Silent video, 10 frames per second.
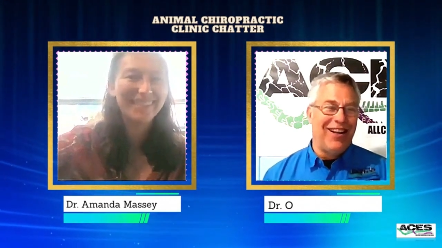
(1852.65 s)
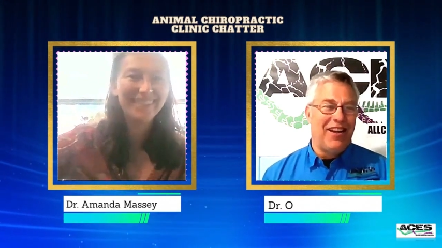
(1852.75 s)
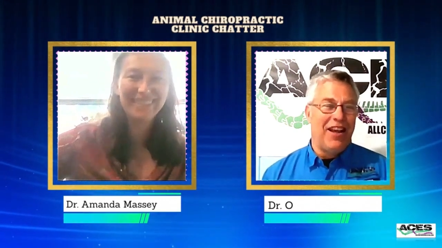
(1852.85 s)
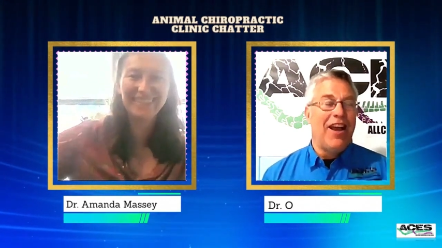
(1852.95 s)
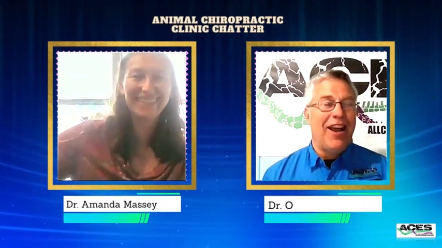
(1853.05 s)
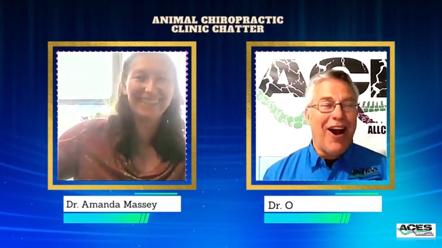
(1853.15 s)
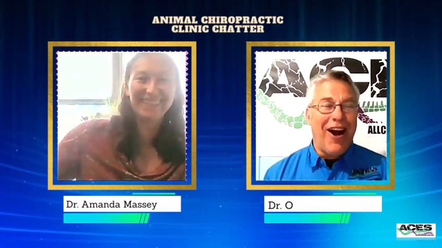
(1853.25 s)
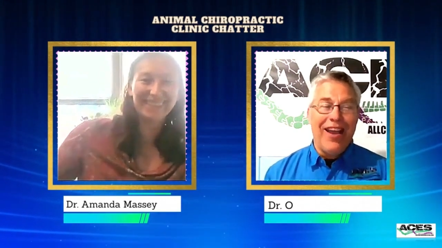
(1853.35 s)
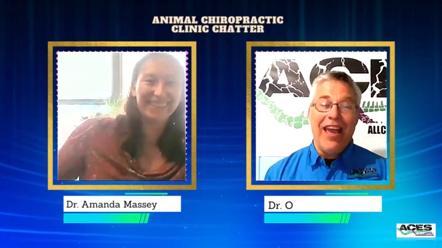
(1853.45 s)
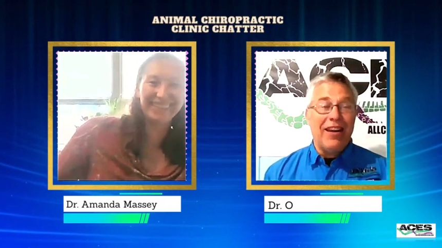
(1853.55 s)

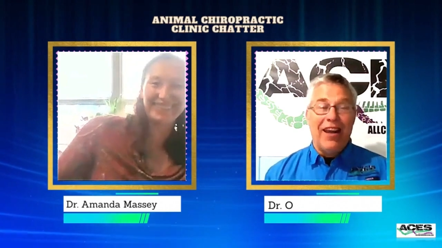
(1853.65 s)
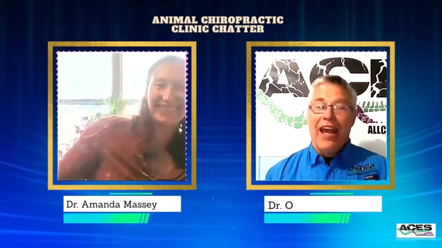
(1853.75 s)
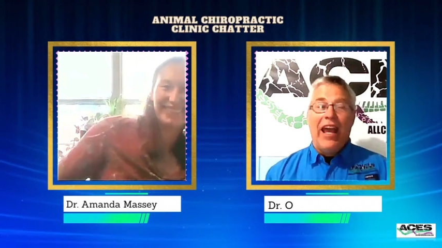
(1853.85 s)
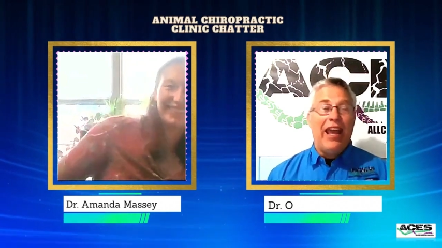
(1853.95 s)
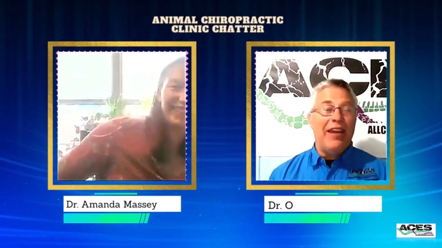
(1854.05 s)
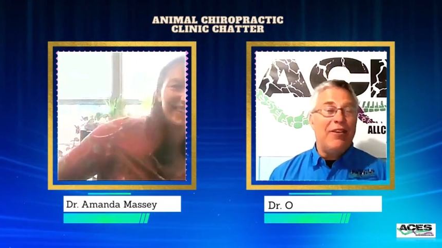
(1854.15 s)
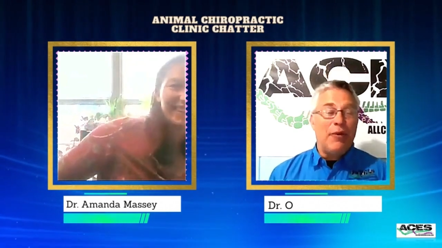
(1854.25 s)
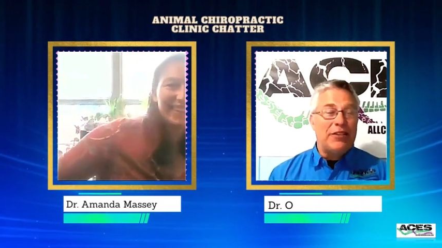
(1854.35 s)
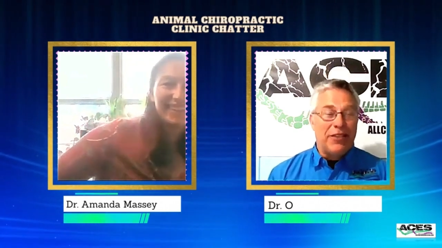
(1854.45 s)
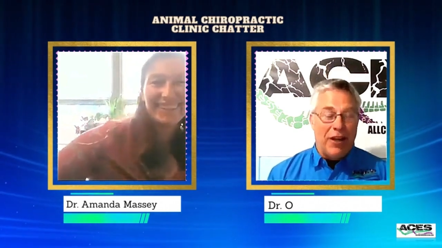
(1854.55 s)
Speaker 1: and and the
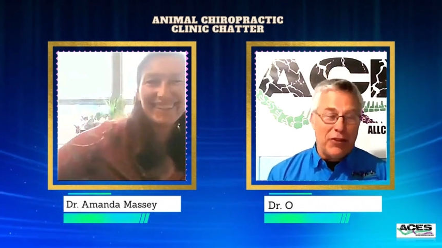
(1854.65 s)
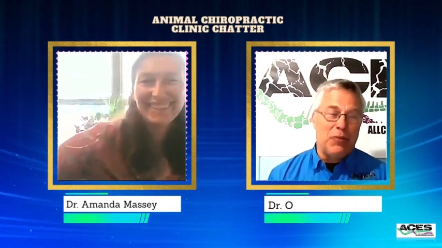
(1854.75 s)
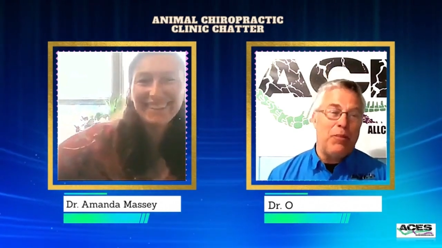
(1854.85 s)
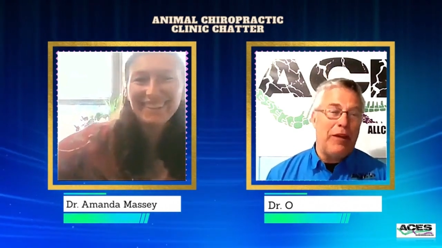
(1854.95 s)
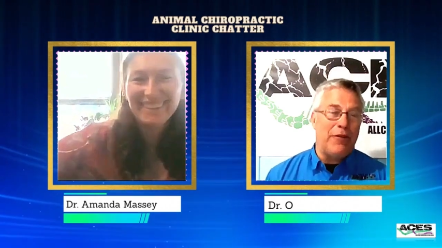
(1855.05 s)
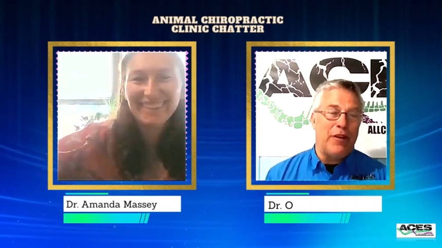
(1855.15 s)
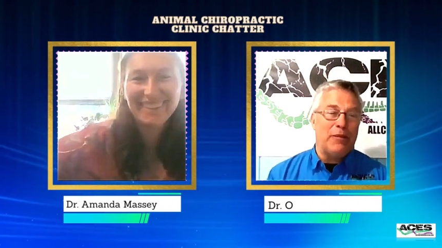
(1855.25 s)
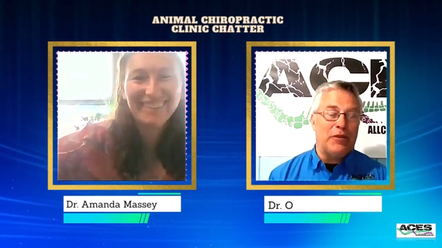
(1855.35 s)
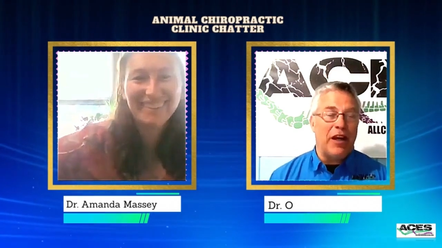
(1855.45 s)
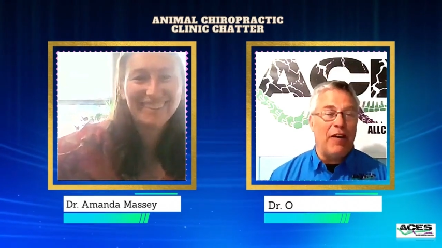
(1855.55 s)
results speak for
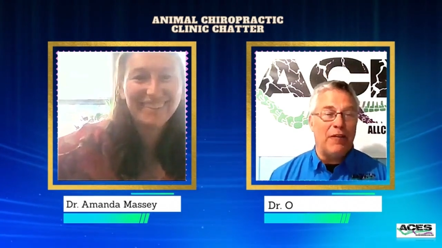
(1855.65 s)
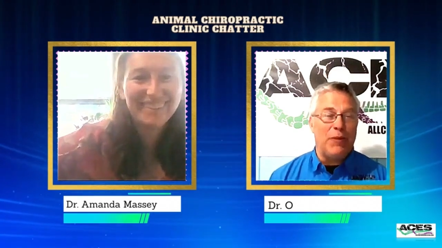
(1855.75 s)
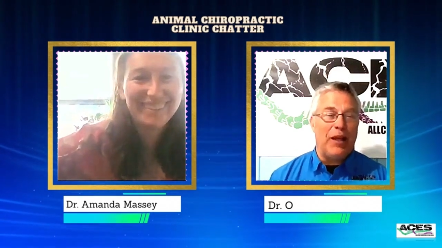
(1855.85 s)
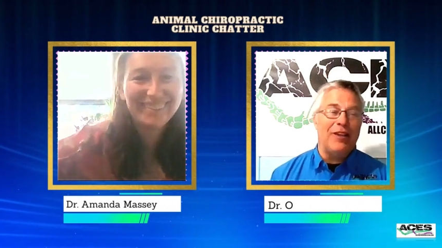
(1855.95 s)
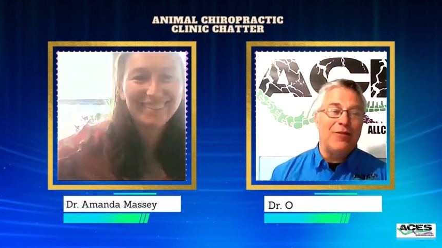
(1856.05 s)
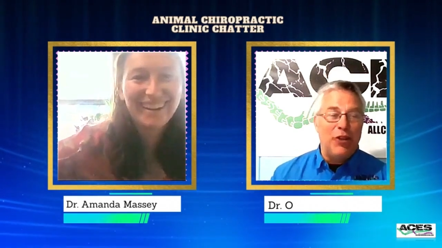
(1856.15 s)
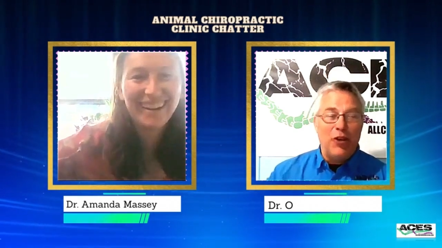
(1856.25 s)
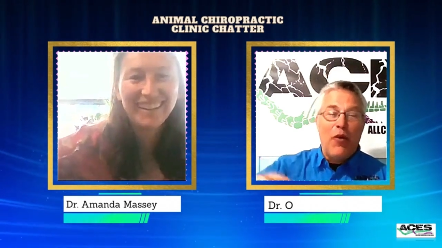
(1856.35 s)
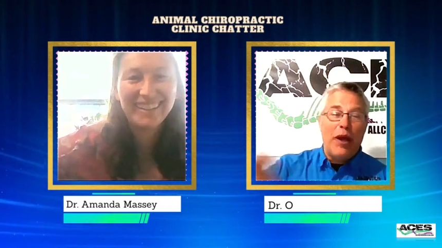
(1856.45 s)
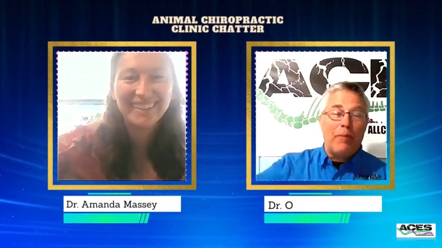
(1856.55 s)
themselves because when
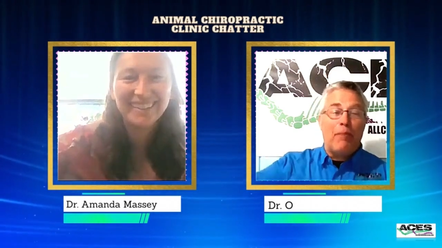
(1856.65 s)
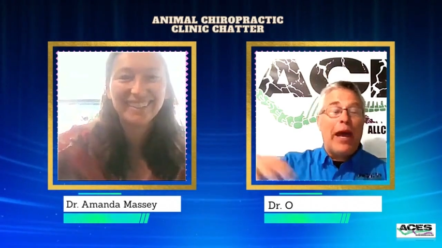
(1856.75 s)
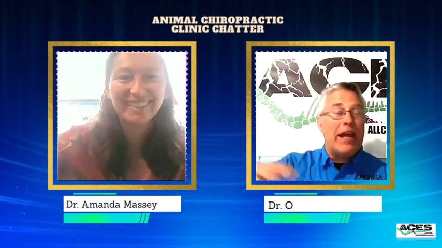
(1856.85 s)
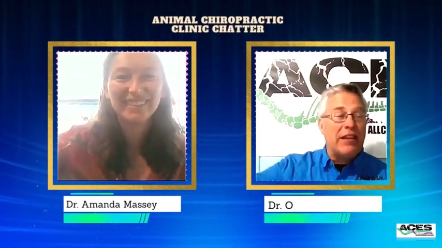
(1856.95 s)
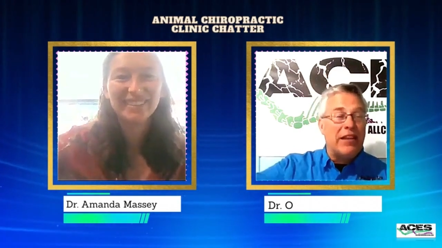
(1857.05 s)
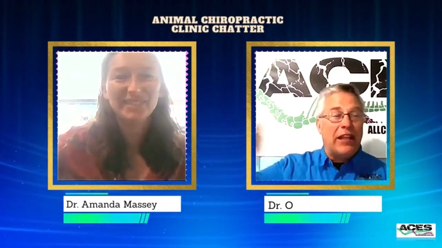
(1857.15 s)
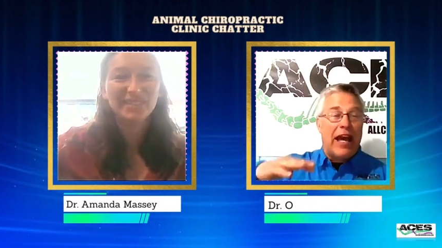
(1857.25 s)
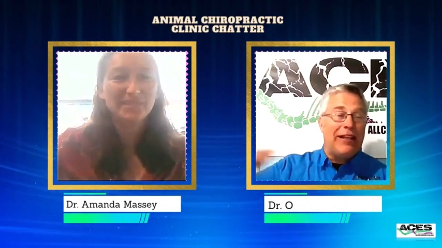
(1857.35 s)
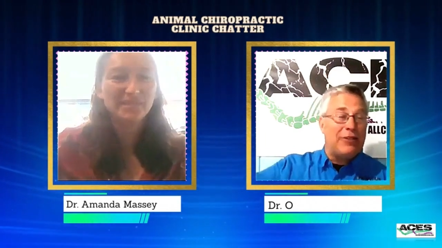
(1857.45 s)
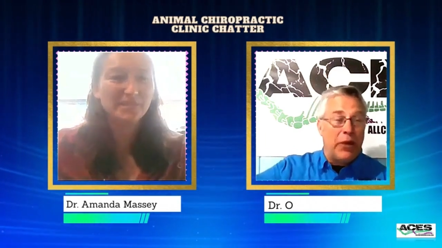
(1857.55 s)
you quit patting the
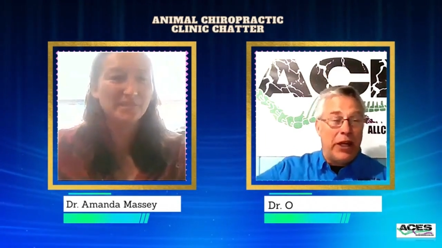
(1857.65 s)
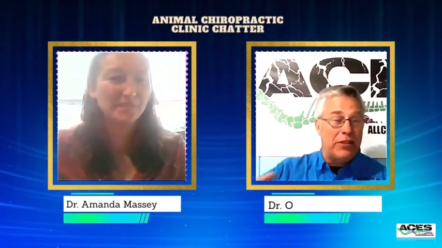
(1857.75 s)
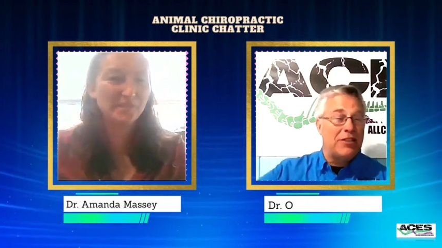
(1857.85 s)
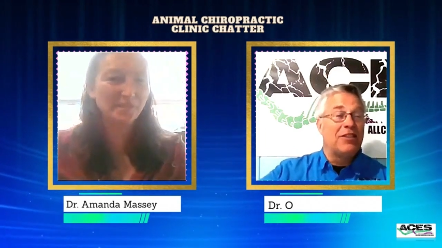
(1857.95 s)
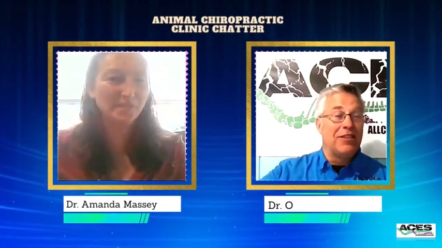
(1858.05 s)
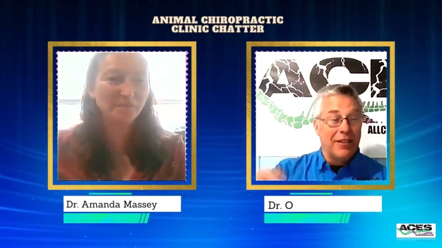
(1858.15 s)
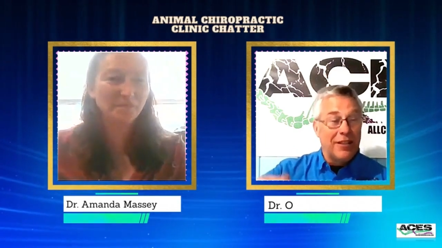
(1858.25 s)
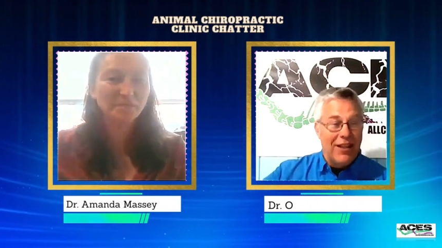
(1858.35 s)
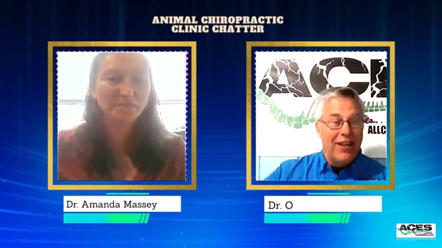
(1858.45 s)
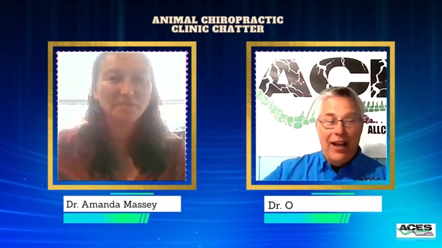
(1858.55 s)
light switch,
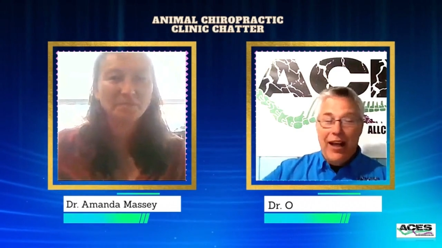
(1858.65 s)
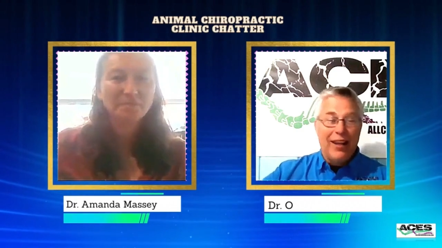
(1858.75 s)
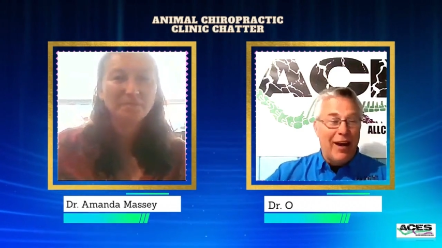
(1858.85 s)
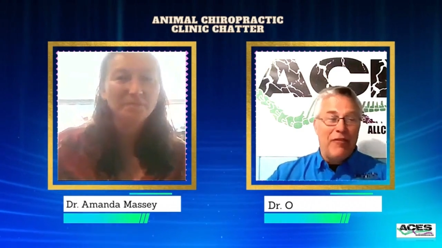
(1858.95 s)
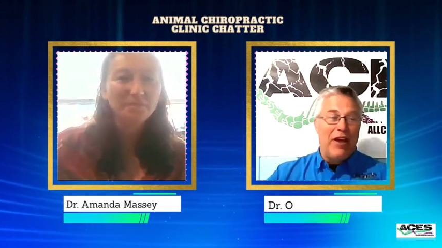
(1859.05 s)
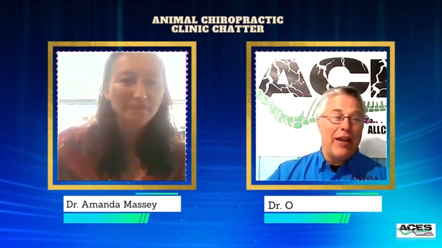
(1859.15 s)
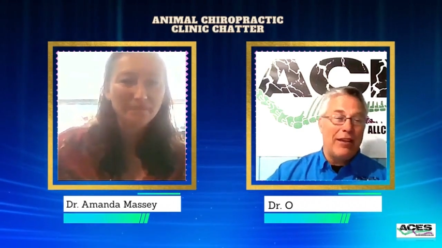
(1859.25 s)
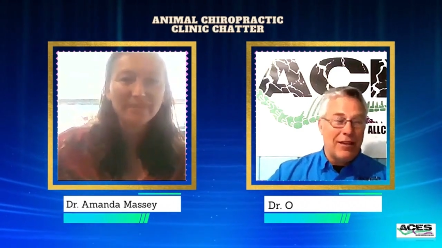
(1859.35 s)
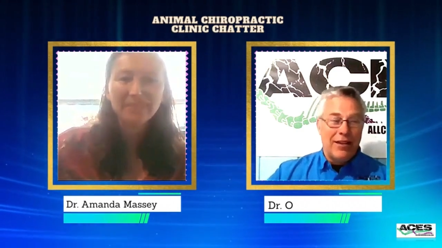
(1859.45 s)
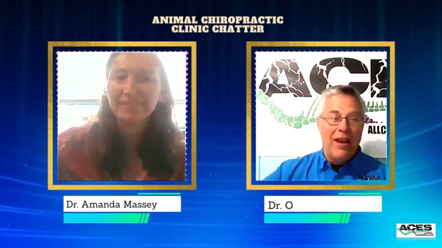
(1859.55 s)
I love
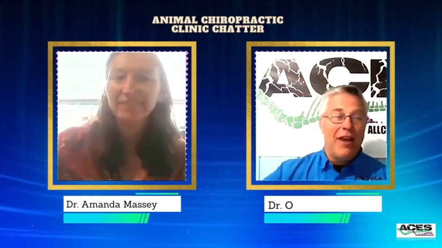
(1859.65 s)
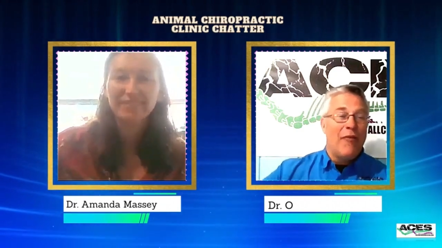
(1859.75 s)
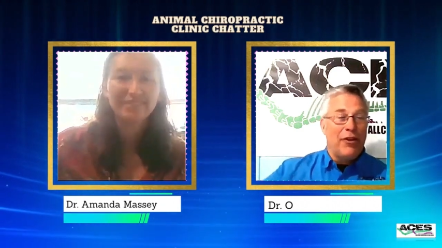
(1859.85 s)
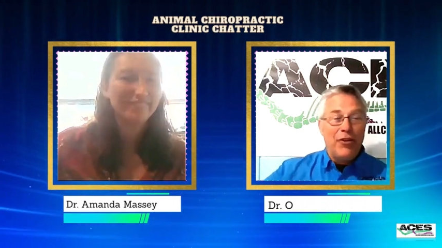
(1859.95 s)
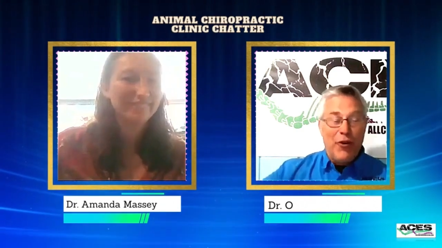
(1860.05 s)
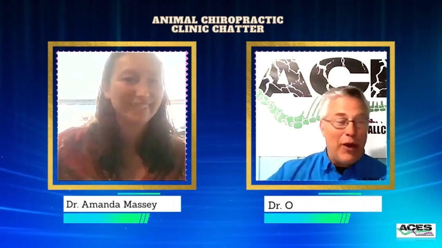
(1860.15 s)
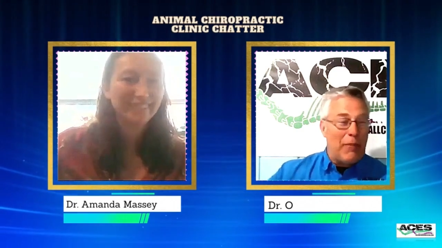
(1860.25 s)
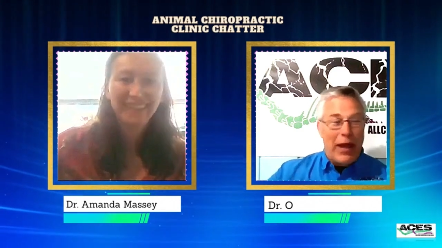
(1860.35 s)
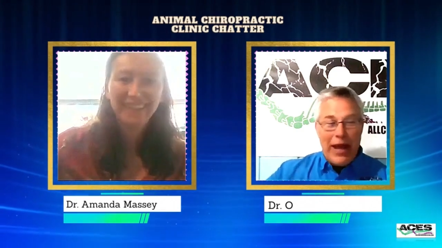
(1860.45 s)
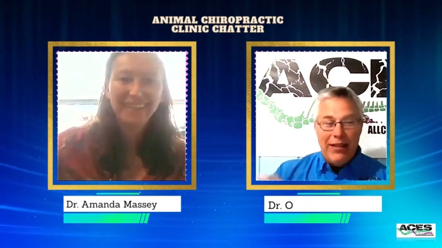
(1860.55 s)
that. When you
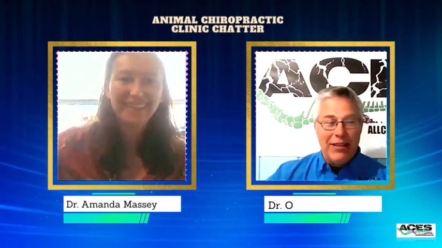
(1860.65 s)
quit